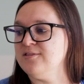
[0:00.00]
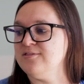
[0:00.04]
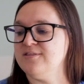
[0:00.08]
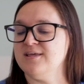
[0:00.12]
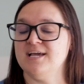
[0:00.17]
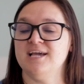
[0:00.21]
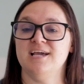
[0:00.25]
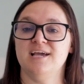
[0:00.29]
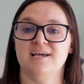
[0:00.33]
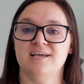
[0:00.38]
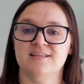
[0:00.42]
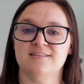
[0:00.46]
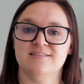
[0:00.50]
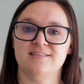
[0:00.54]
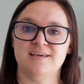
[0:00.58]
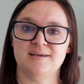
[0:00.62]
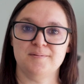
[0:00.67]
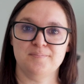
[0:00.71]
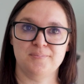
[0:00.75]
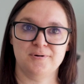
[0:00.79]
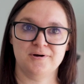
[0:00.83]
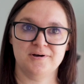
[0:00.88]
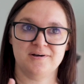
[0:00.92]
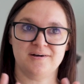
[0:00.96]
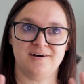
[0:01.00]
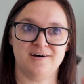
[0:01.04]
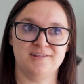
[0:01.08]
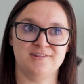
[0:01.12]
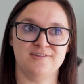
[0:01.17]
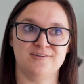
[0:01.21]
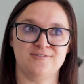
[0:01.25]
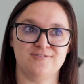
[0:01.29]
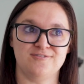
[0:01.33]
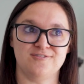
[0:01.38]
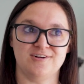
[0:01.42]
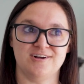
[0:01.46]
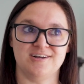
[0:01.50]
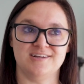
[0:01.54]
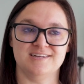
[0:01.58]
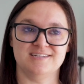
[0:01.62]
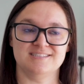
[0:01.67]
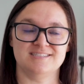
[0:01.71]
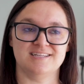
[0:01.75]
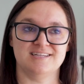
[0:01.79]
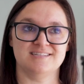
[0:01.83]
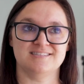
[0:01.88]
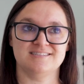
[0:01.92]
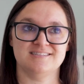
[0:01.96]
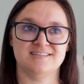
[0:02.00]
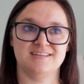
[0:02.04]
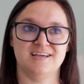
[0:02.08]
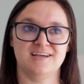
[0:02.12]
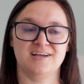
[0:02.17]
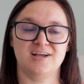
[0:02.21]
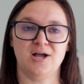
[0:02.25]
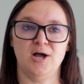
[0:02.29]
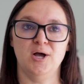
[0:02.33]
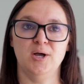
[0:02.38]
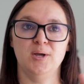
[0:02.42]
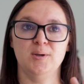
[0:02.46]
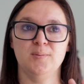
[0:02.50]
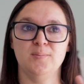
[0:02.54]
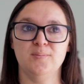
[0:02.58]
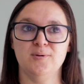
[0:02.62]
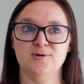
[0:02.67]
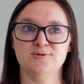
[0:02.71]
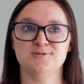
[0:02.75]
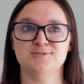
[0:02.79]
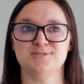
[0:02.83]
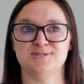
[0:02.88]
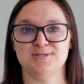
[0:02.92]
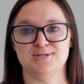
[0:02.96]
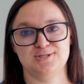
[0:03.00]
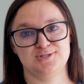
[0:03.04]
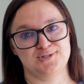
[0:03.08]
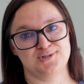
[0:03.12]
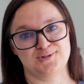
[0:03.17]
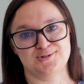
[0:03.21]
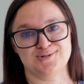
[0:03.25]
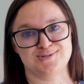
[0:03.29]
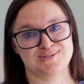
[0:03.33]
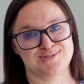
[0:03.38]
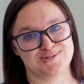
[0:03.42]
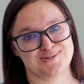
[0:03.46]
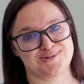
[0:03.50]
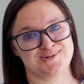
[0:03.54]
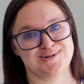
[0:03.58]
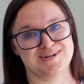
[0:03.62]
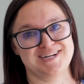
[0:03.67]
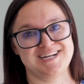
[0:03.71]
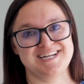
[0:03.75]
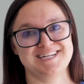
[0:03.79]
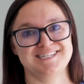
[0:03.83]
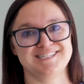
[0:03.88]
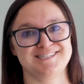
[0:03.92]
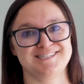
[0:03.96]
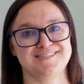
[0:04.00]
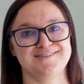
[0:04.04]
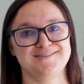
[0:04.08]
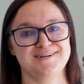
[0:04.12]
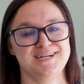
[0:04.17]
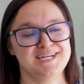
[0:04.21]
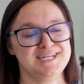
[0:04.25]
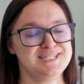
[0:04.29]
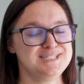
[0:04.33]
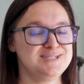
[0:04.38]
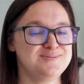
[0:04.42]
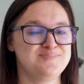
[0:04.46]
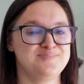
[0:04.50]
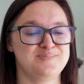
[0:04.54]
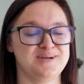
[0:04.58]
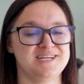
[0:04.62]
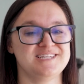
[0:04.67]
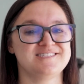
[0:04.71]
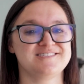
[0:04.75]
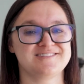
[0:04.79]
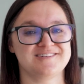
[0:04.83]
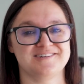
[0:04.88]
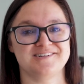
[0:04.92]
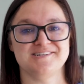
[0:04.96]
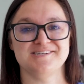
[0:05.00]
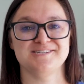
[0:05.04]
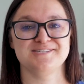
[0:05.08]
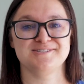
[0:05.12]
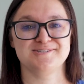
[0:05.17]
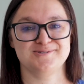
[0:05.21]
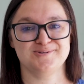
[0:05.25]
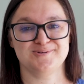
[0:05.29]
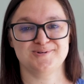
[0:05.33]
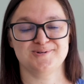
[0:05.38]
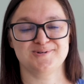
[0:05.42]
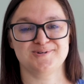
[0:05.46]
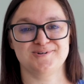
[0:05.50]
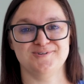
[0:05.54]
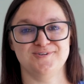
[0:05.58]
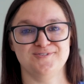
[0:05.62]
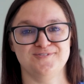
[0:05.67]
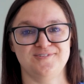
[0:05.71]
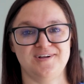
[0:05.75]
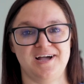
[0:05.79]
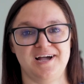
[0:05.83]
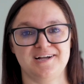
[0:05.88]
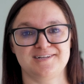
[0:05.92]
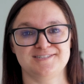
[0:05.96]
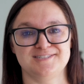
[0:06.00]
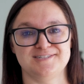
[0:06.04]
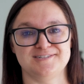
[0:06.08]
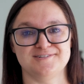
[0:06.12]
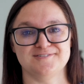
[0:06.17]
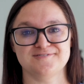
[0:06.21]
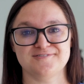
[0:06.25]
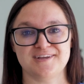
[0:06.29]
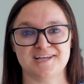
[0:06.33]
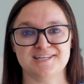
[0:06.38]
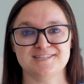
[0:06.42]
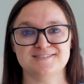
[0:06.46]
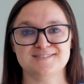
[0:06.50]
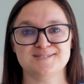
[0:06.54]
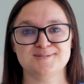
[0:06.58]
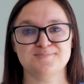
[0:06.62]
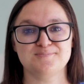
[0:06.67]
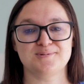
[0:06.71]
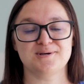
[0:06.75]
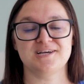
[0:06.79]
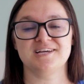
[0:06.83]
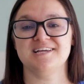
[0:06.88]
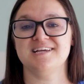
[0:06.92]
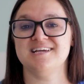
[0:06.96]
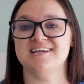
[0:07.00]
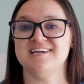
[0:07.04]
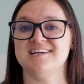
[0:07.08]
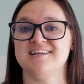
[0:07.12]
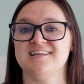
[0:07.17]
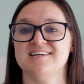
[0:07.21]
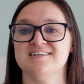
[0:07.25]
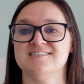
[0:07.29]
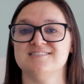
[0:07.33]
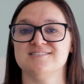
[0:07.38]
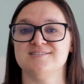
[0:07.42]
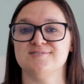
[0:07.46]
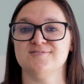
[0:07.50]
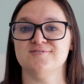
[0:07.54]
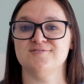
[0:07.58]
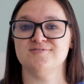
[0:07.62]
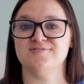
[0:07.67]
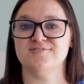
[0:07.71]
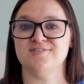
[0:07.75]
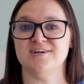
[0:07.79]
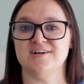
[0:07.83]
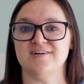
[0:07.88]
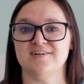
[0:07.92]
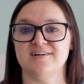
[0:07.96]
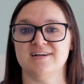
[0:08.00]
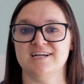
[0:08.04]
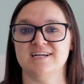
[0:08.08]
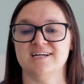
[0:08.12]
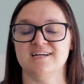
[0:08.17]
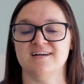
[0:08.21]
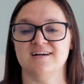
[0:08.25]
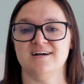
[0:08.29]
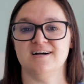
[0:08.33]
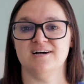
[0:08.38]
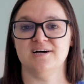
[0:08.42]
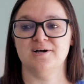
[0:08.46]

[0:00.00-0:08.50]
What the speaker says: They put on the front, it says like a mostly true story. So it is based on historical facts and events, but it is very